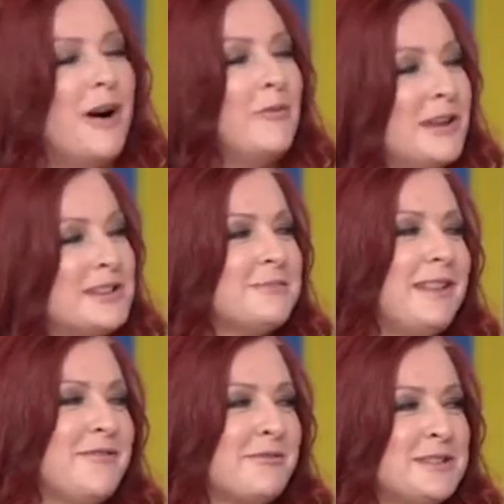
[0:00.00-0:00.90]
We used to
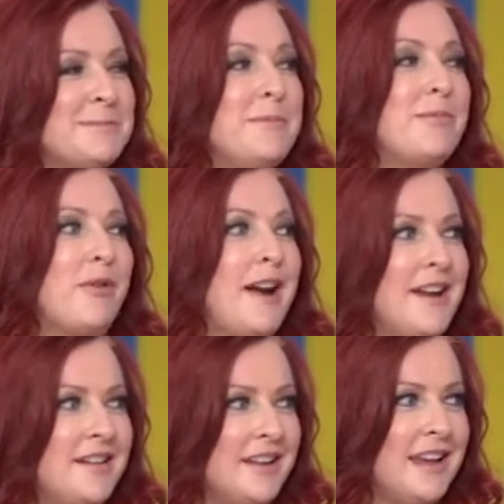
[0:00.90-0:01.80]
play frisbee
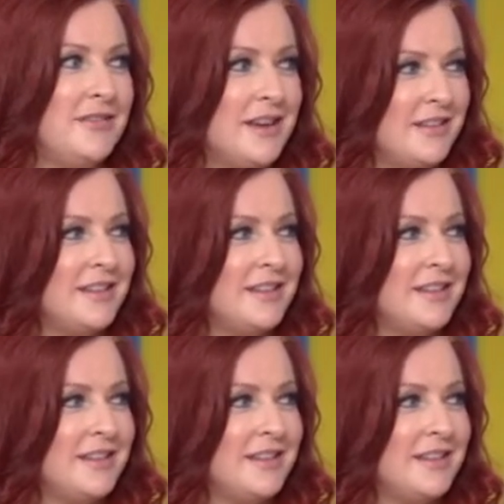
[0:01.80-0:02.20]
brandy. Have you ever,